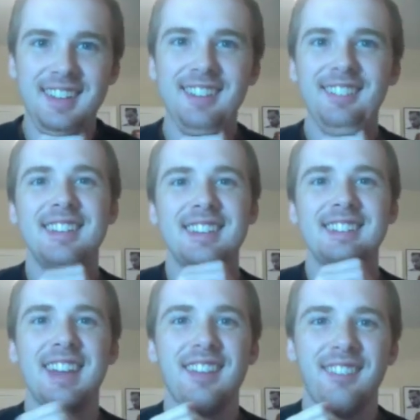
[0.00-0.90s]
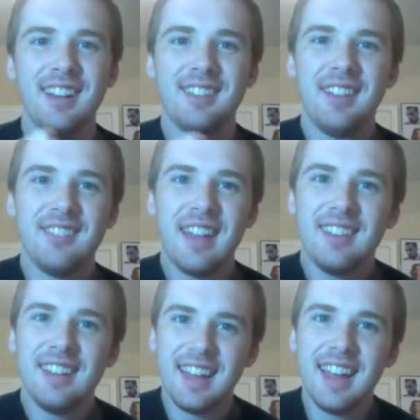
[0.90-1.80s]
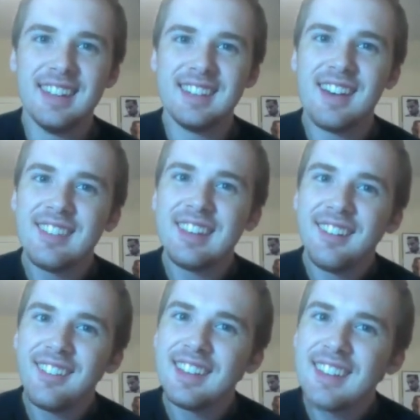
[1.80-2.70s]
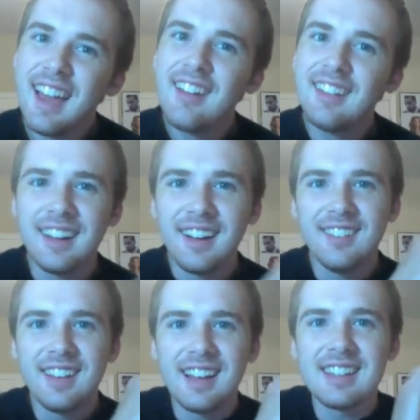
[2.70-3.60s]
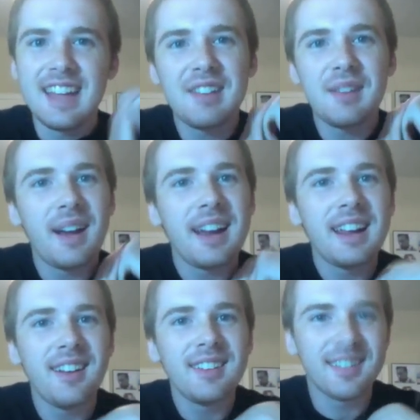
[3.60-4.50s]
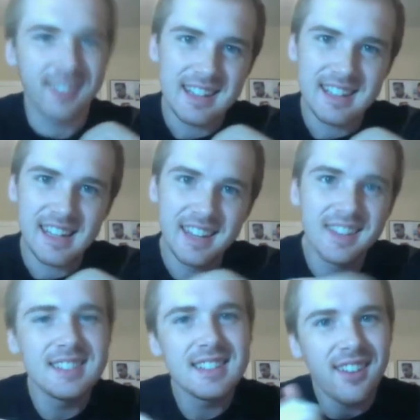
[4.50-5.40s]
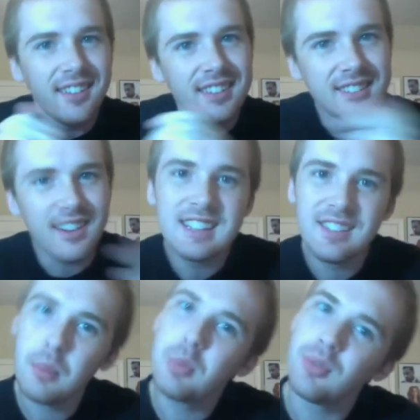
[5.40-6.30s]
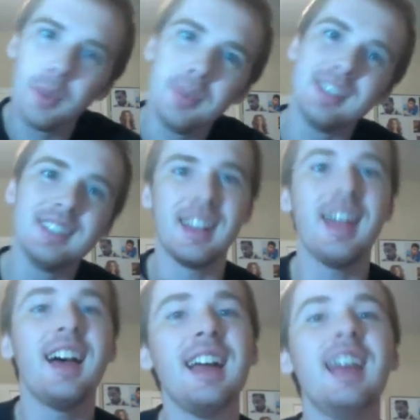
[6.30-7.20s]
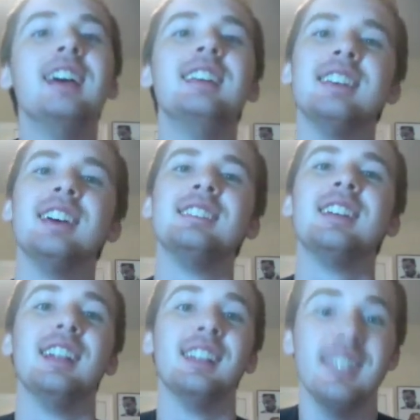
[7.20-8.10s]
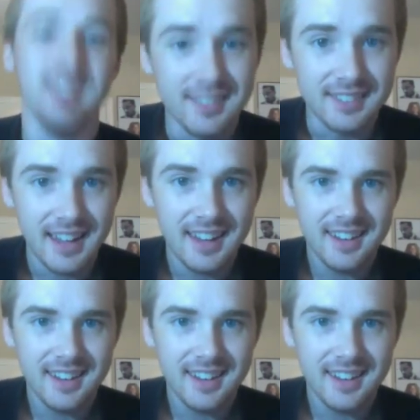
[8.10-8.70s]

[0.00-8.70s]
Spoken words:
which is like one of my favorite days of the whole entire year because everybody goes crazy and there's just all these crazy fun performances and I just lose it.